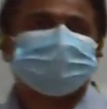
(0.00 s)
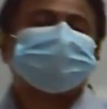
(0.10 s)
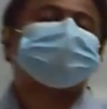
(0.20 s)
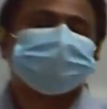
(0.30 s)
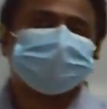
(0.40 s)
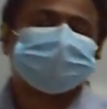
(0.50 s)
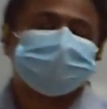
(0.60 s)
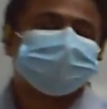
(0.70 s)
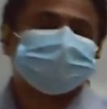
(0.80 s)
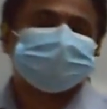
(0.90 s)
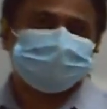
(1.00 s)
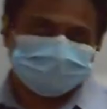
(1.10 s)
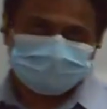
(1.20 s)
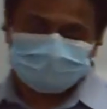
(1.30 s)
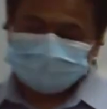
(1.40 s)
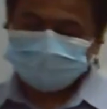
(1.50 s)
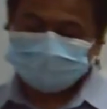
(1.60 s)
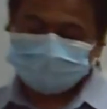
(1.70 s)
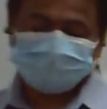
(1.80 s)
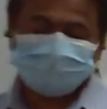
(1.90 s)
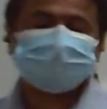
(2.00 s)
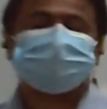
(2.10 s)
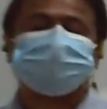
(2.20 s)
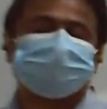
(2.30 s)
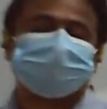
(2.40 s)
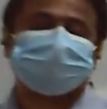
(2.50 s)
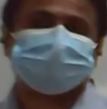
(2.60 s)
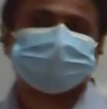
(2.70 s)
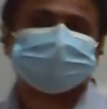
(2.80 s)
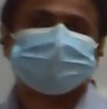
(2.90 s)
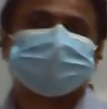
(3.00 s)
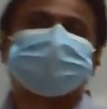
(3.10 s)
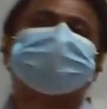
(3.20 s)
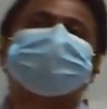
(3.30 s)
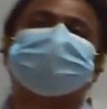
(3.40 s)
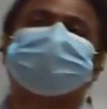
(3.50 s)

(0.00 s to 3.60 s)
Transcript: Some other method which is used, we call it a Hilbert